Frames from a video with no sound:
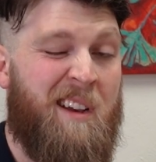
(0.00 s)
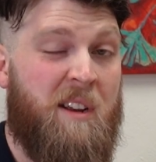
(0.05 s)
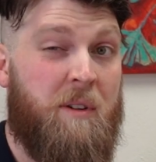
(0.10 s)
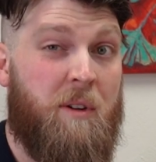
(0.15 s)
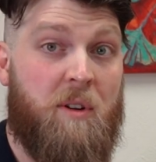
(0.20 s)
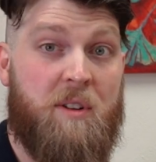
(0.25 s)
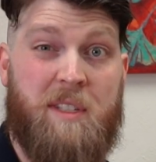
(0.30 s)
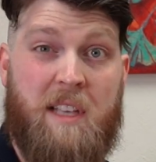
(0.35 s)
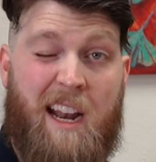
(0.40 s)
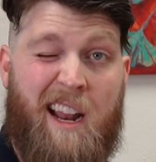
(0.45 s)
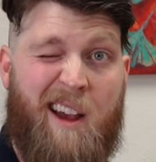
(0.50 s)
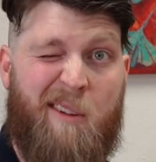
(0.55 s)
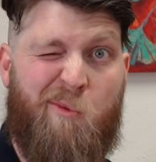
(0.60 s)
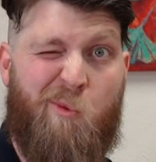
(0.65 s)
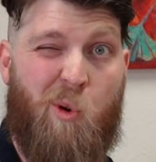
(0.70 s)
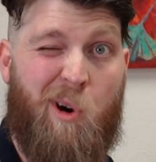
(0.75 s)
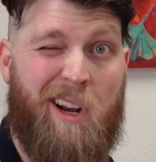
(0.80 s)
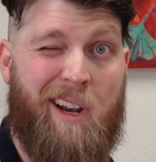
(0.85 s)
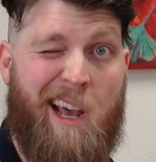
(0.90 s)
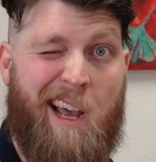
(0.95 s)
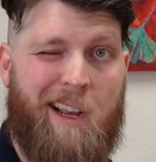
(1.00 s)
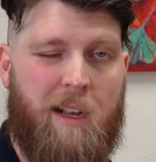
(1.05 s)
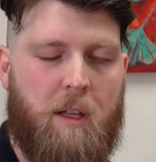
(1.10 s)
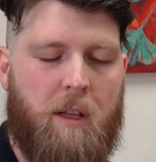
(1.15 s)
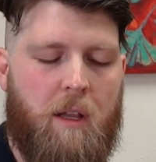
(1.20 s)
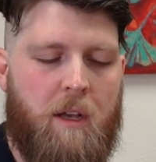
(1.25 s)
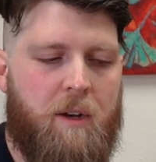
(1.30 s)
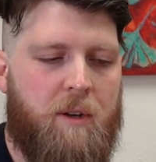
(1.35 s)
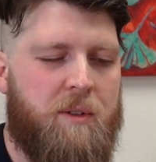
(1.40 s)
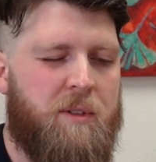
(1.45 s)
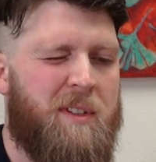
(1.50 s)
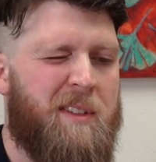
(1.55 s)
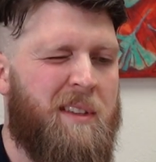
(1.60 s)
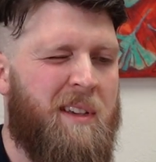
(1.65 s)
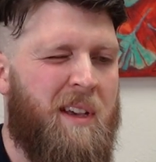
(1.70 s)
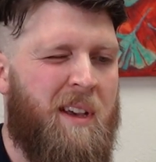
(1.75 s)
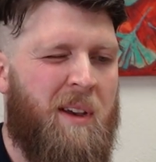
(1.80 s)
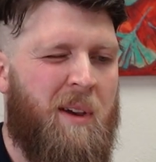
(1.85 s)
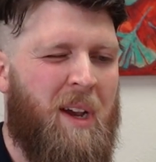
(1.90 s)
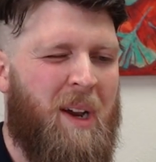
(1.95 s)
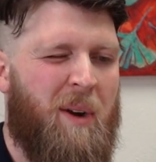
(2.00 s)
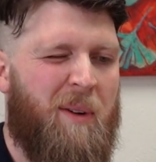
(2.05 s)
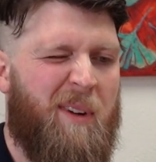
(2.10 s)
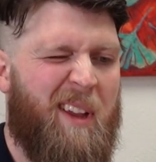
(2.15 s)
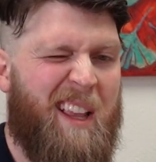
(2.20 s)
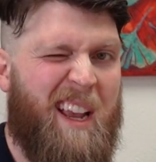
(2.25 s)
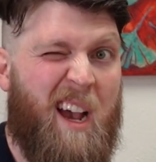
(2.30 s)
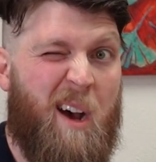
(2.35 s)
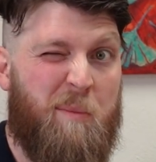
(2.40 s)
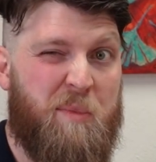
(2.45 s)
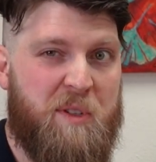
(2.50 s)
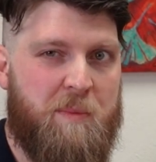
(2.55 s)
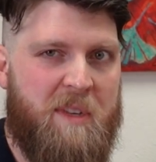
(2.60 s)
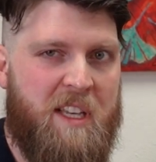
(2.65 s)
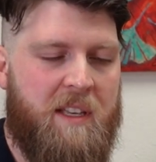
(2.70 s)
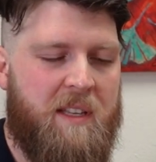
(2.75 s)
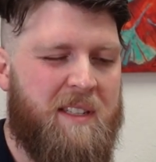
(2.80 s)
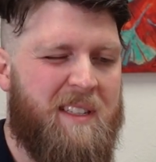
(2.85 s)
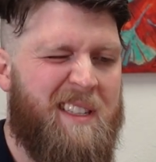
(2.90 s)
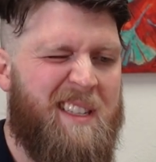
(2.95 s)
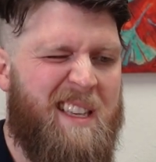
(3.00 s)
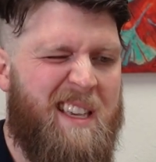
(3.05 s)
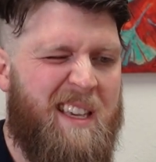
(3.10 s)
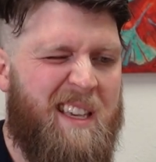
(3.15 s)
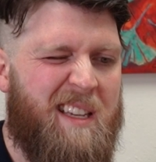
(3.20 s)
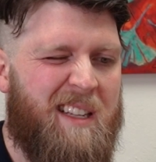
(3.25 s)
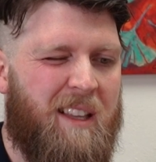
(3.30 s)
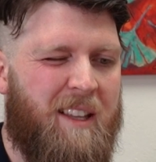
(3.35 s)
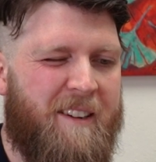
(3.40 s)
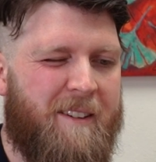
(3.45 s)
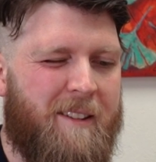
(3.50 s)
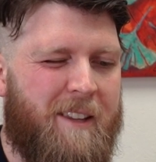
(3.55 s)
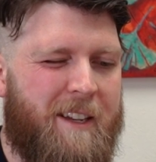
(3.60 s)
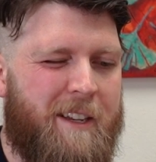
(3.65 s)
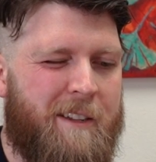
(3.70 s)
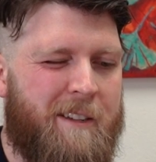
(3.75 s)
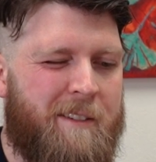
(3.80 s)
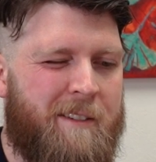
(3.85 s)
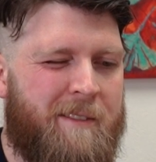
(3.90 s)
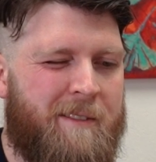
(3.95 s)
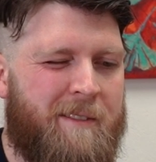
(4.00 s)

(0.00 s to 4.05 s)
Notice I have one eye closed. Really helps me see clearly.